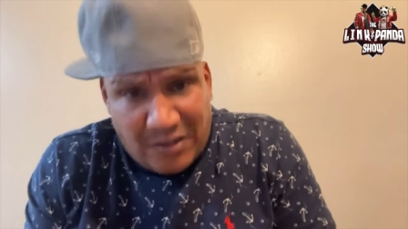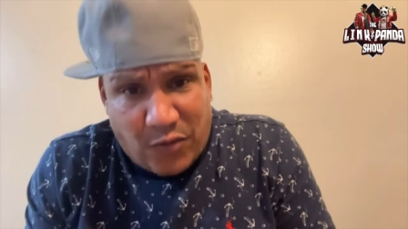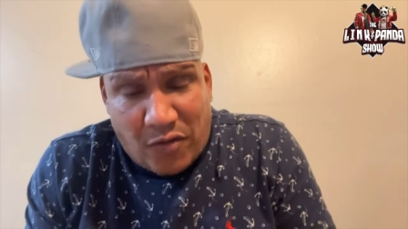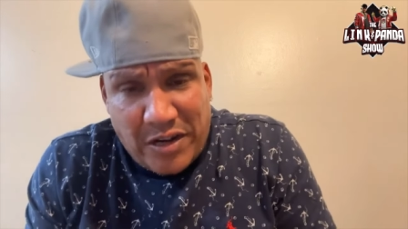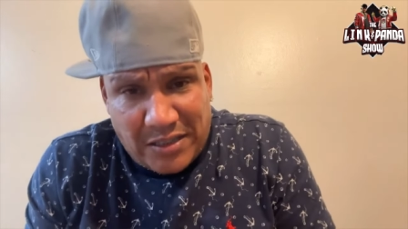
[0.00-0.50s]

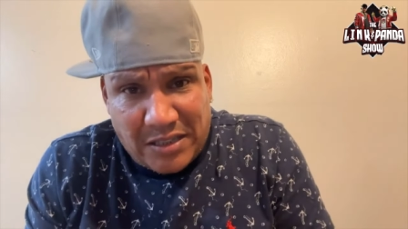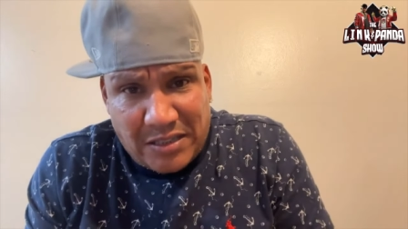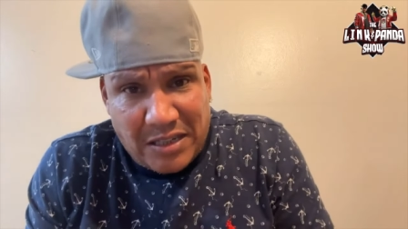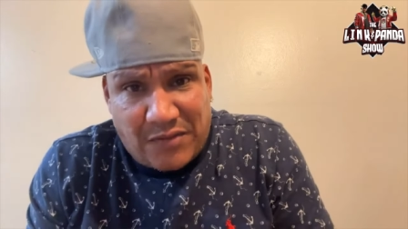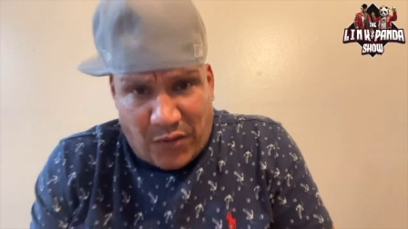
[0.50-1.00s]
it's for a
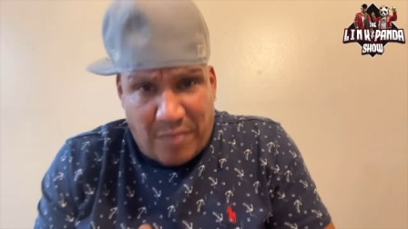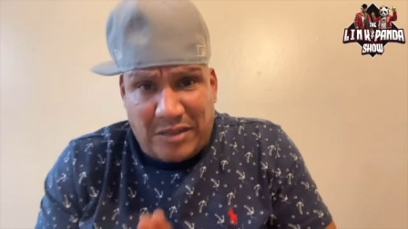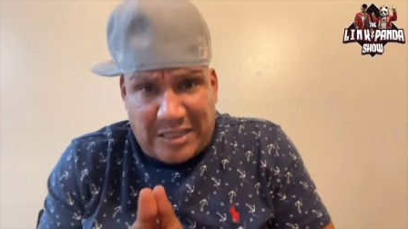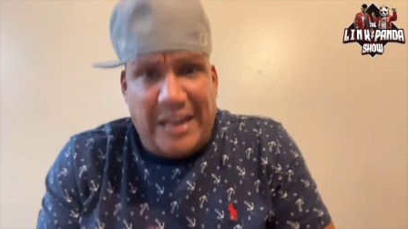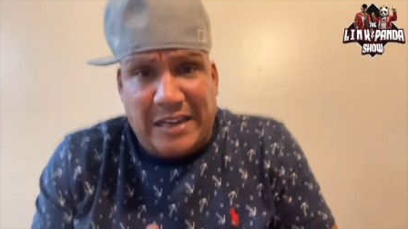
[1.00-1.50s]
reason. It's for
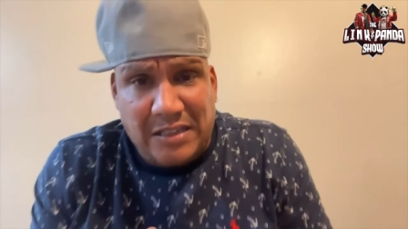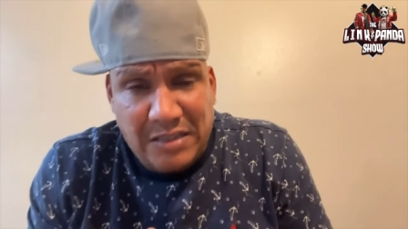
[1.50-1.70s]
him to sing.